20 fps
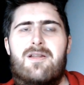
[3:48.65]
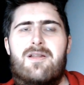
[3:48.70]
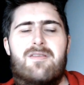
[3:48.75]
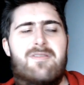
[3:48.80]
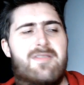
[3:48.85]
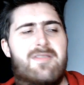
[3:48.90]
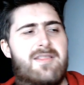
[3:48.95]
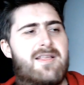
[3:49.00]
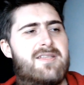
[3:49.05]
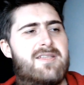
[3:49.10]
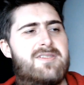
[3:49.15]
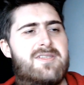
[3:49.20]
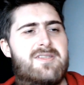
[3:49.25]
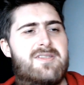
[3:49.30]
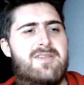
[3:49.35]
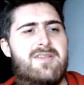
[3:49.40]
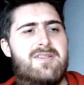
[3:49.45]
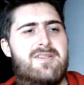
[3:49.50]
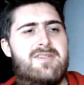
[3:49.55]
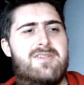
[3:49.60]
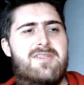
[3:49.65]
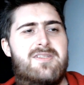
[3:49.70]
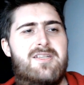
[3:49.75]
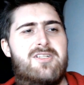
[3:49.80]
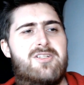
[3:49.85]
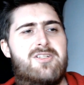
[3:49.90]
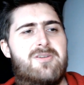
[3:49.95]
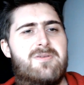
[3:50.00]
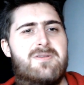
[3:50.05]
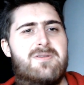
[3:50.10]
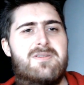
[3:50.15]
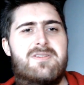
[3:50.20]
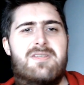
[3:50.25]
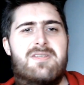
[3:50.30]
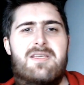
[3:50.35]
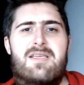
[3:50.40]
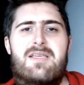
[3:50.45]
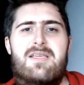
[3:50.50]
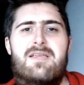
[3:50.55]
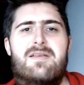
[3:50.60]
I think that's his
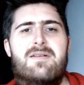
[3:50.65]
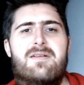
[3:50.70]
constituency,